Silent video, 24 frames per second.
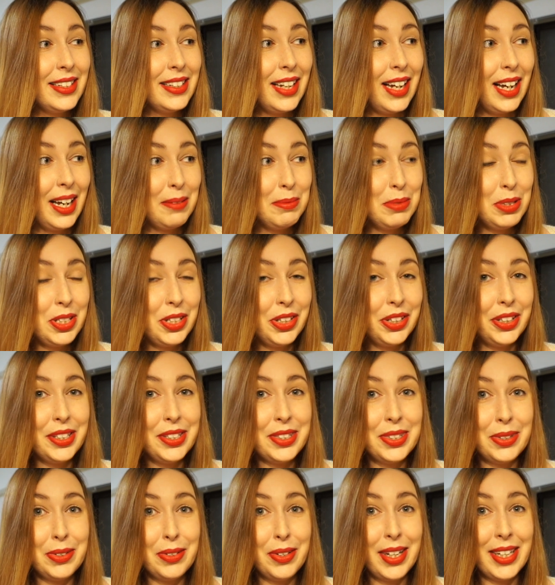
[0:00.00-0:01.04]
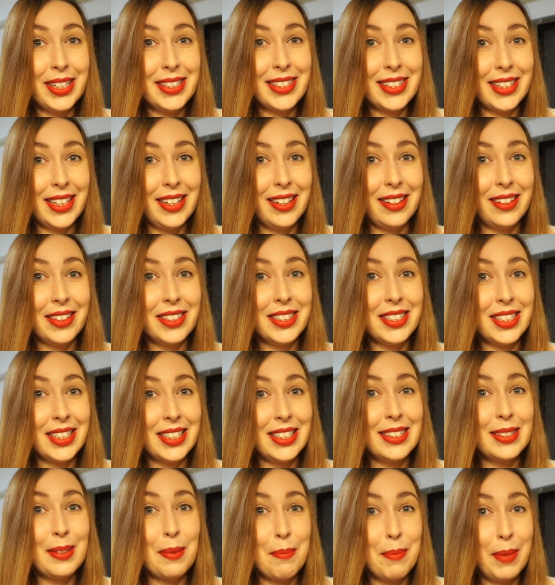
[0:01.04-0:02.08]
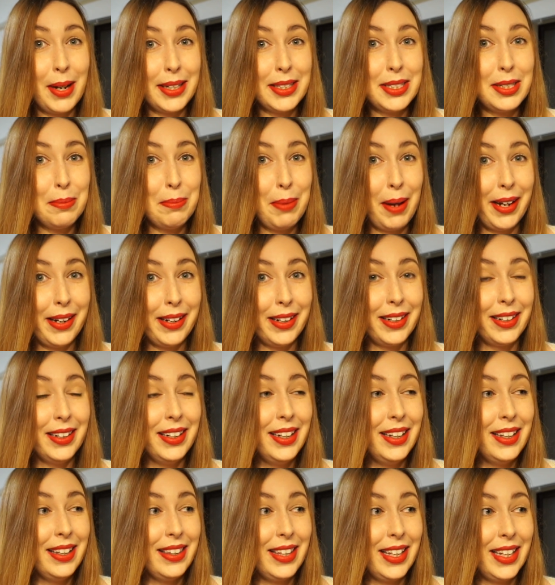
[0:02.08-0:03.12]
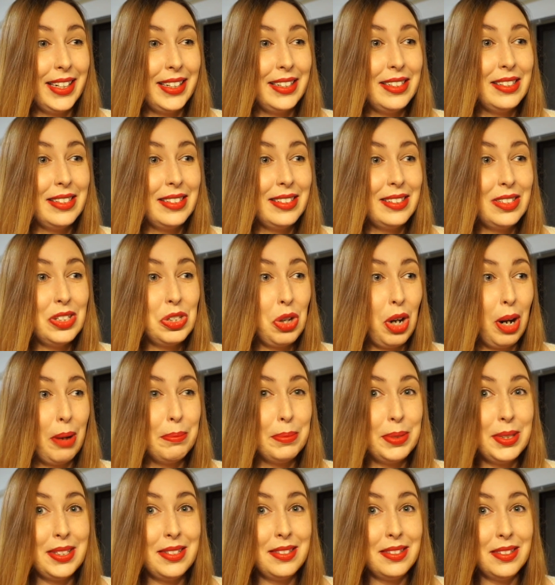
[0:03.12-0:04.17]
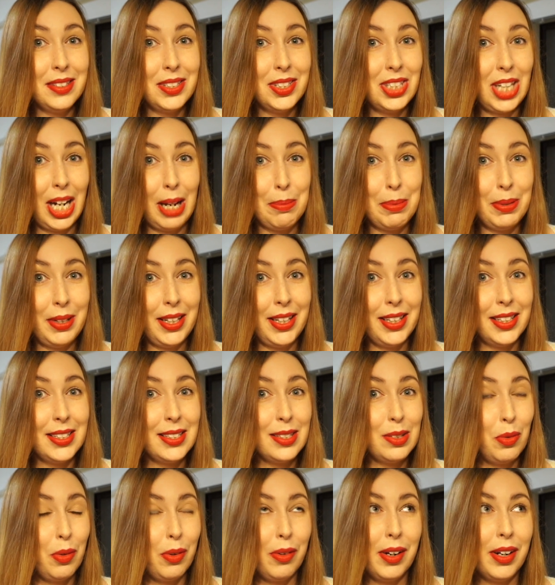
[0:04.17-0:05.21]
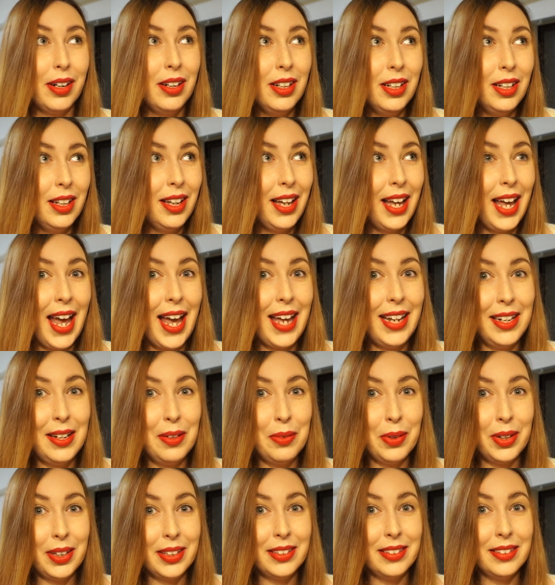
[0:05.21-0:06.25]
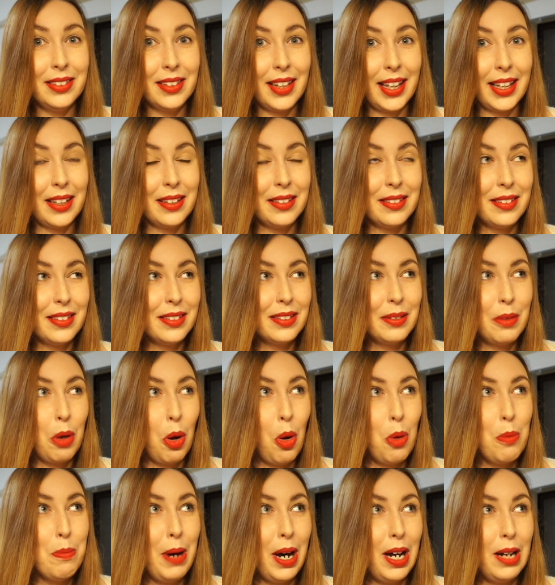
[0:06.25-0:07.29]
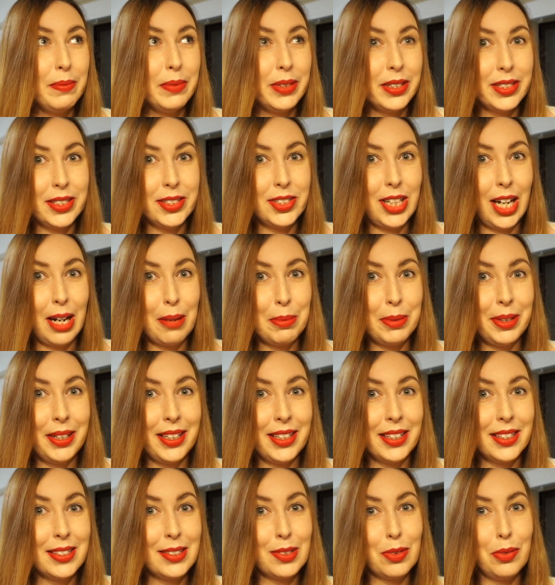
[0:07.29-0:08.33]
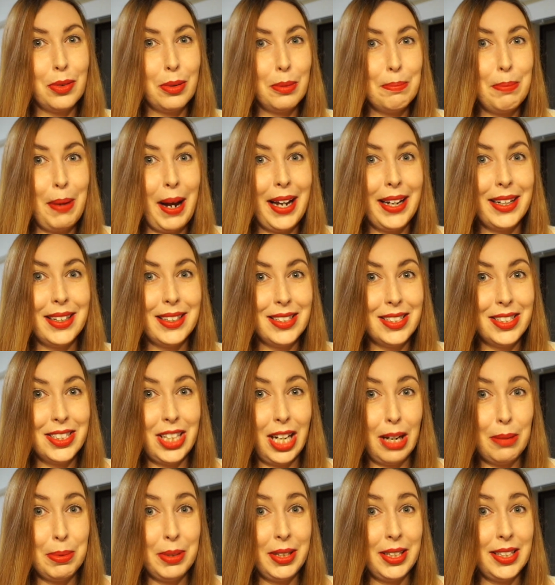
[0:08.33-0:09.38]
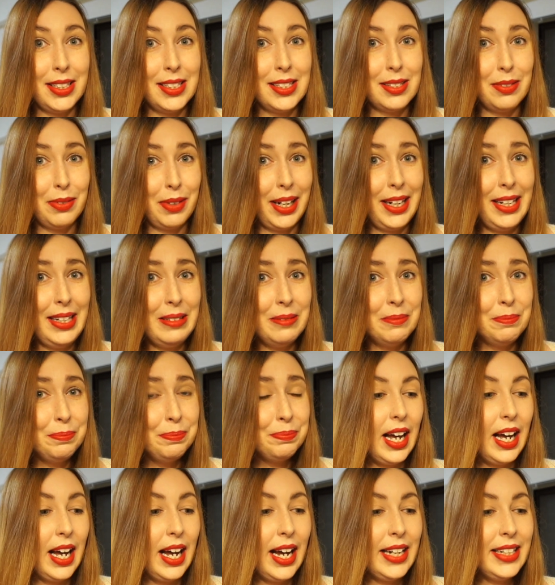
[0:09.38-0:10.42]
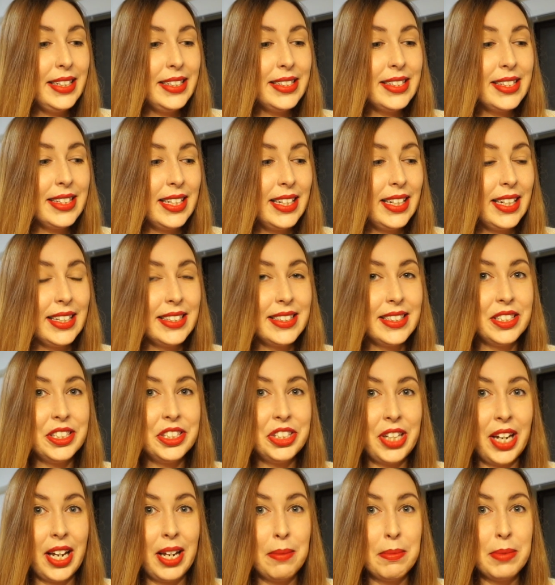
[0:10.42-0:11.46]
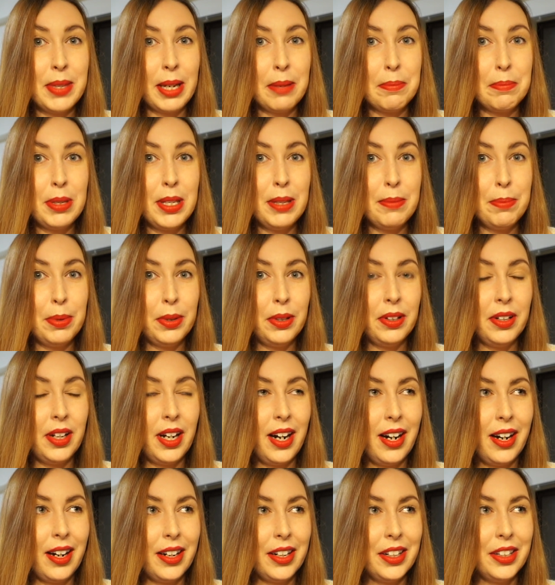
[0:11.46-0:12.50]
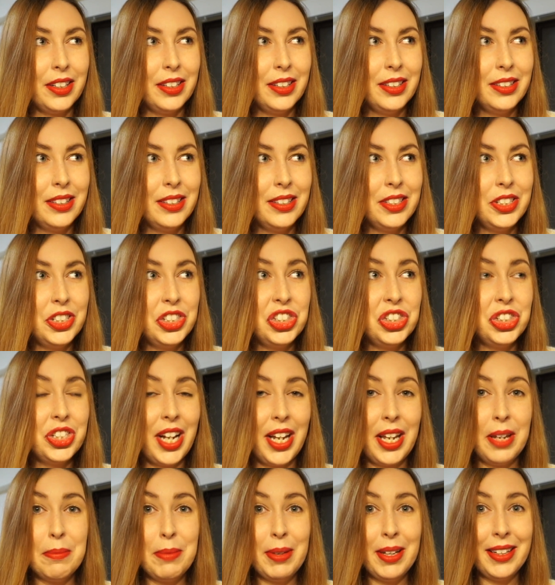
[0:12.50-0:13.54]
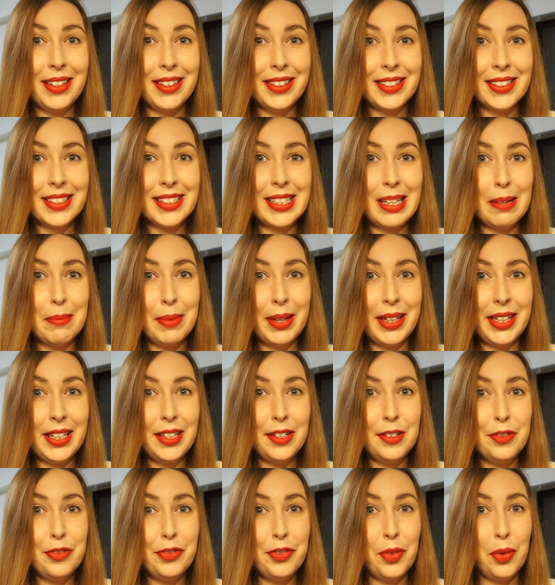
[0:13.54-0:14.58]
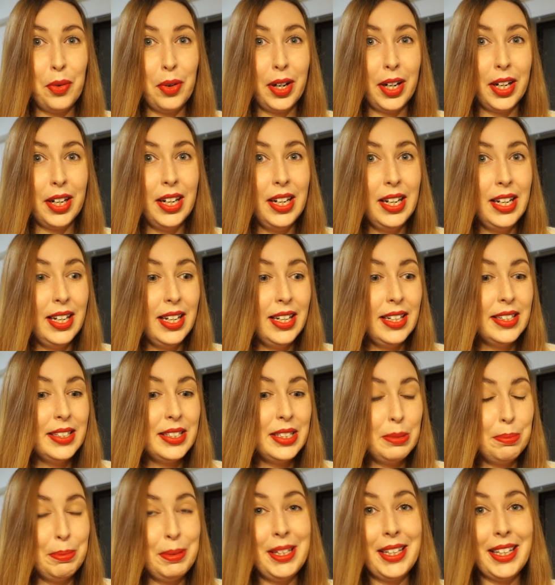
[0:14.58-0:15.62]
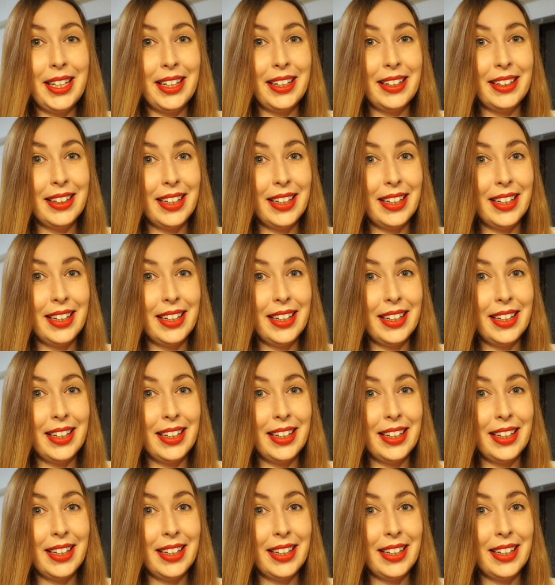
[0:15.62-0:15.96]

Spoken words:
I'm sure Suga's English is much better than Trump's Japanese, or anyone like Obama's Japanese or Biden's Japanese, right? I just think it's a shame that people are shaming somebody for speaking